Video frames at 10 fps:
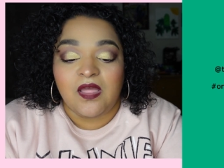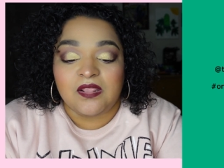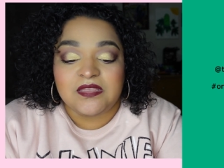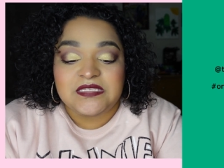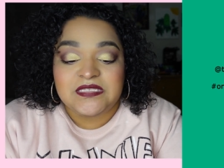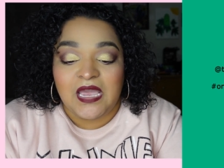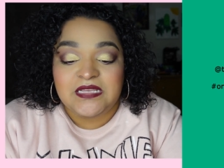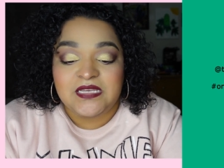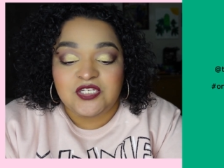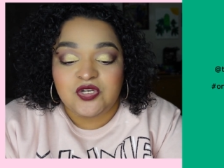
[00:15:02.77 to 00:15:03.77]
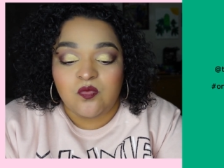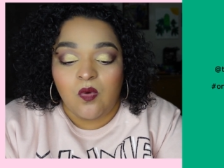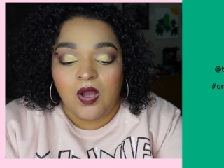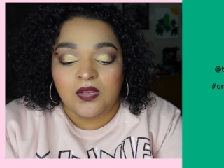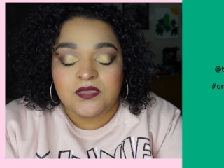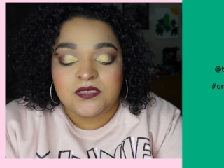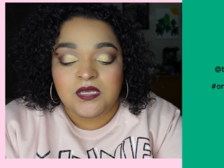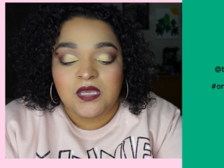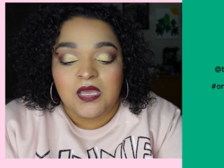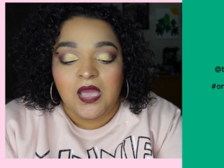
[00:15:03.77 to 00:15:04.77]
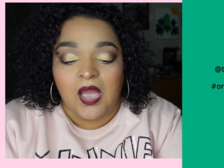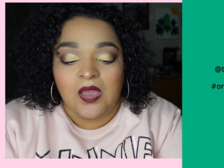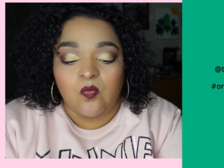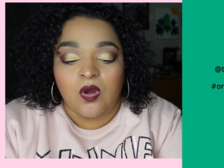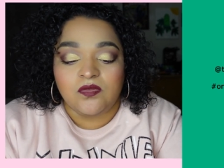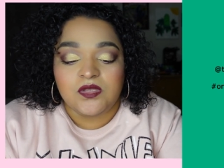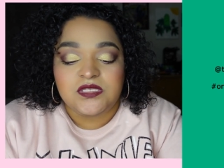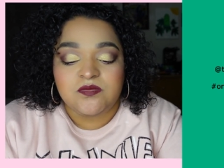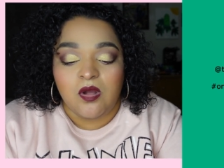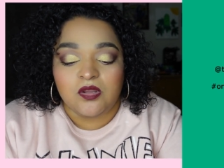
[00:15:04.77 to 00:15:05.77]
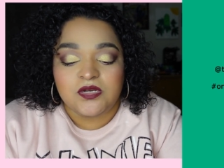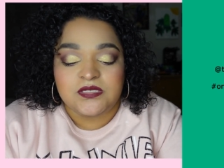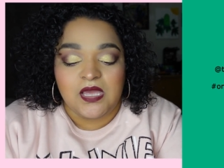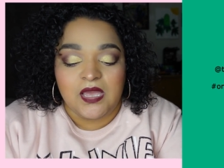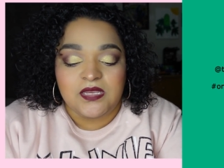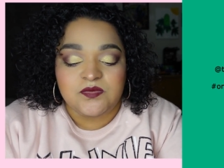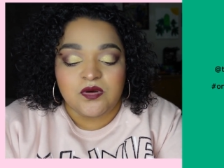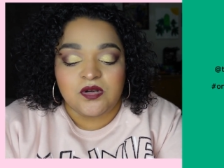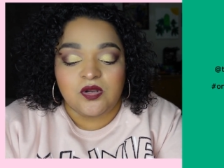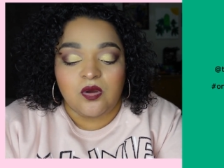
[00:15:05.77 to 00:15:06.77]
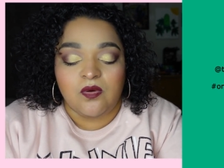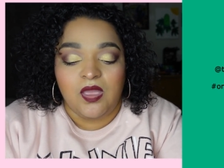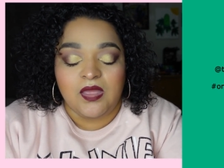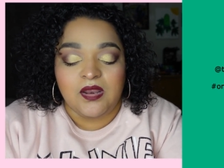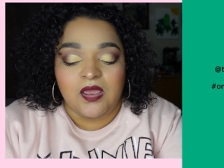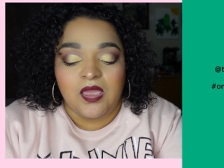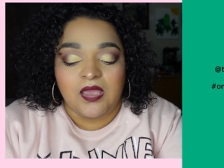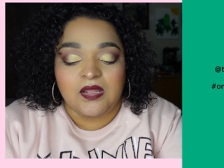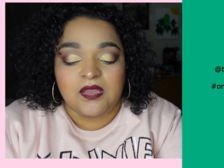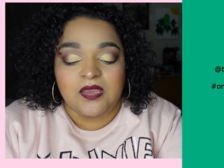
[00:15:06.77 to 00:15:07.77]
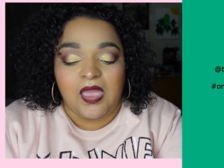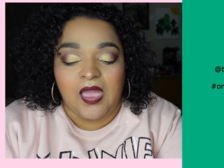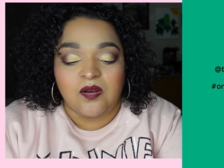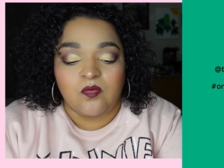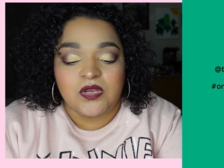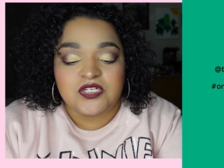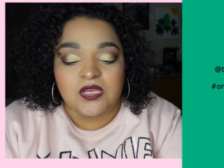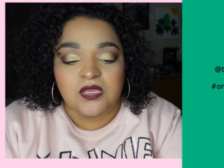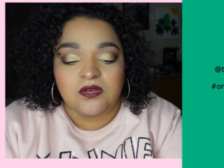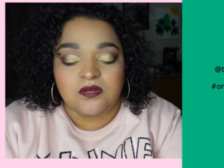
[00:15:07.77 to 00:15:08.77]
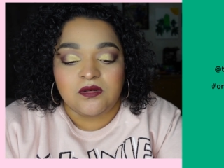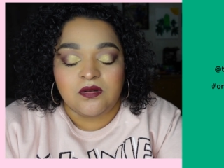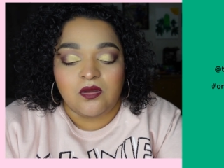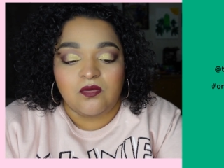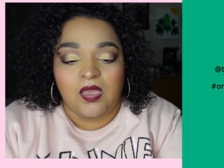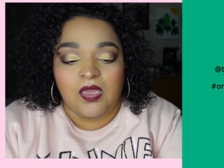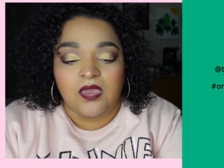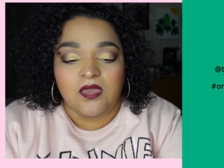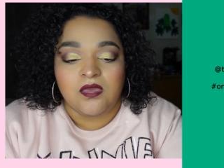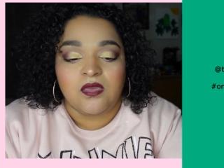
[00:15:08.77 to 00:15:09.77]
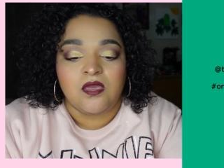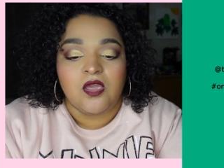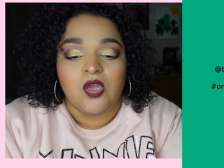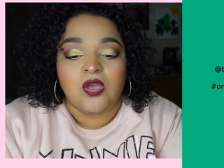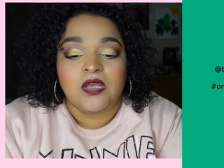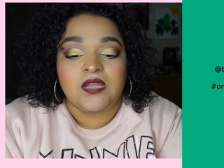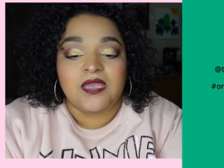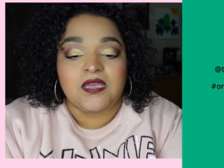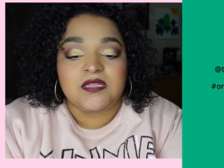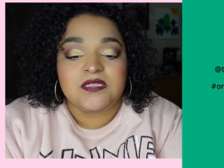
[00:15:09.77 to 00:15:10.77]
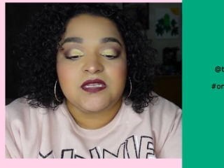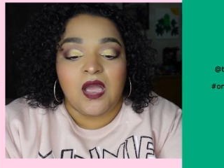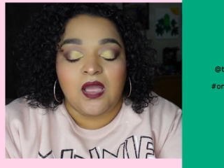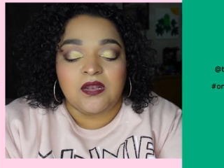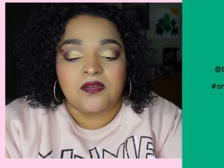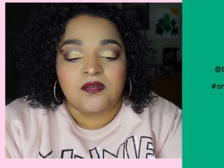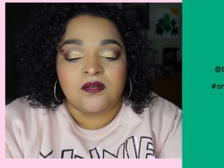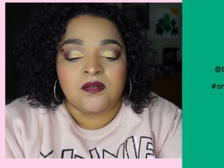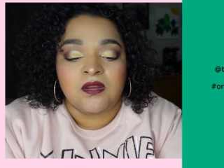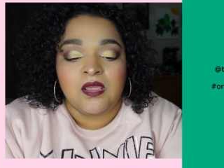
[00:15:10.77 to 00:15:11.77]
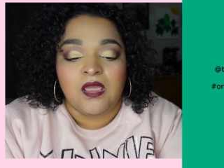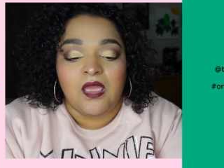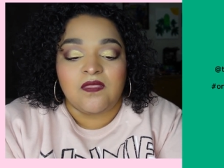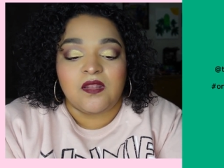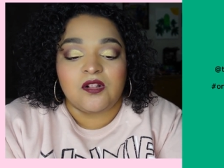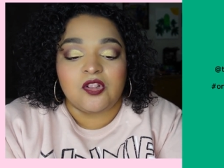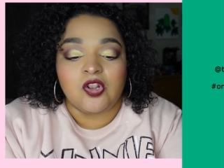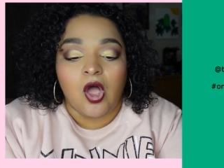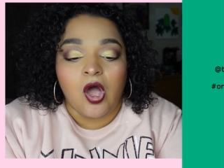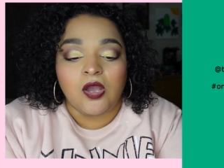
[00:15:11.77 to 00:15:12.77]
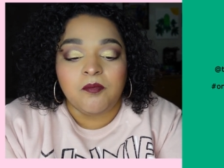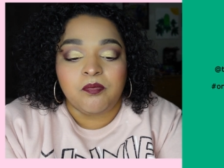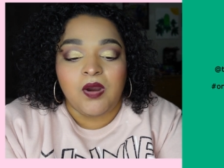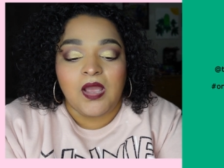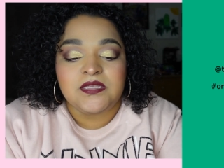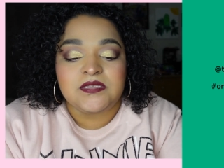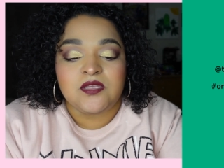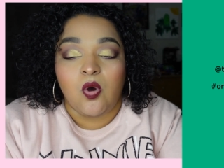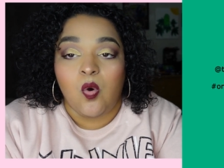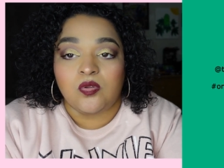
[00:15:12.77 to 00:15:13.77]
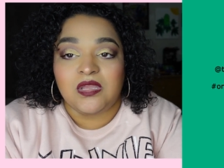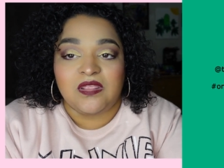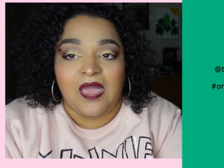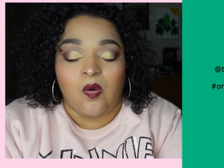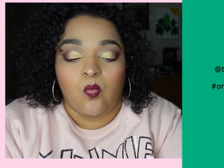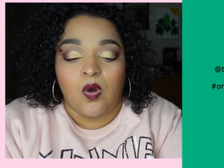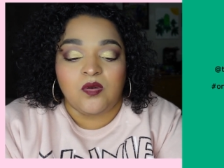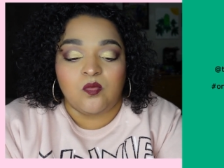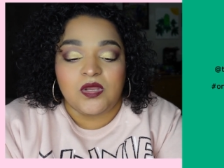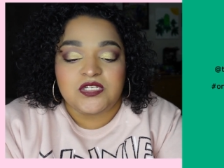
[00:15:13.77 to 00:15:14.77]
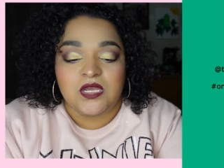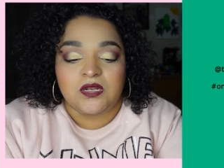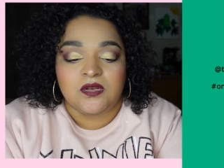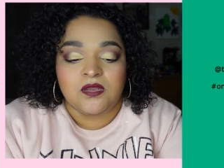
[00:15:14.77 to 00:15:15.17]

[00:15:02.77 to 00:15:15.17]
the size that you want. I want the smaller size. We're gonna go ahead and click add widget, okay? Click done, and then long press only that one widget.